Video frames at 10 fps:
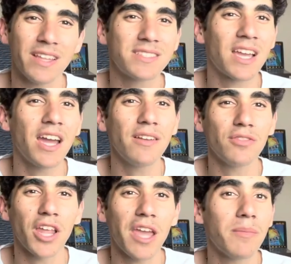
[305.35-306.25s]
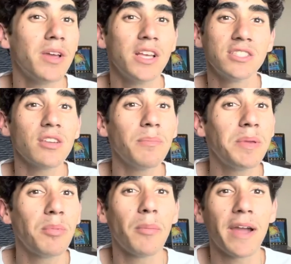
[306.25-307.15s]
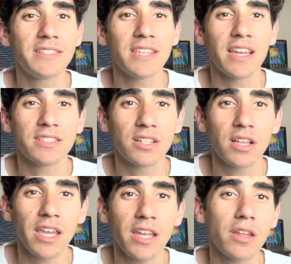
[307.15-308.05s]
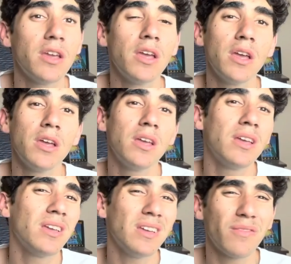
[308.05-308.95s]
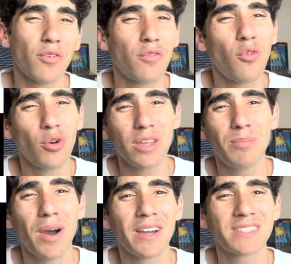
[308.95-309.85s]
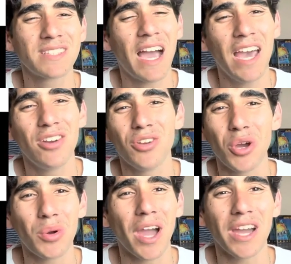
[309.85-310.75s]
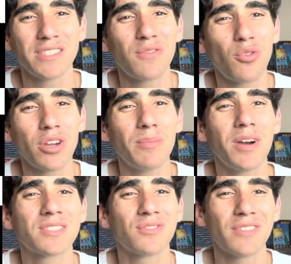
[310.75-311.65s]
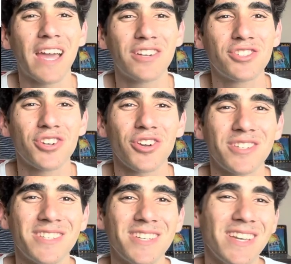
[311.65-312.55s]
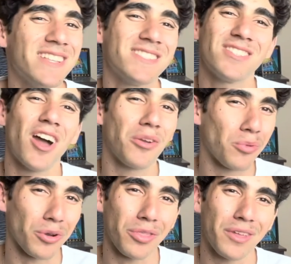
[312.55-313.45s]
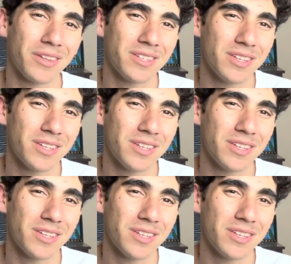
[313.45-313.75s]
It's kind of lame. Some people might say it's clean for 40 bucks, I don't know guys, 40 bucks for that shirt, it's not worth it.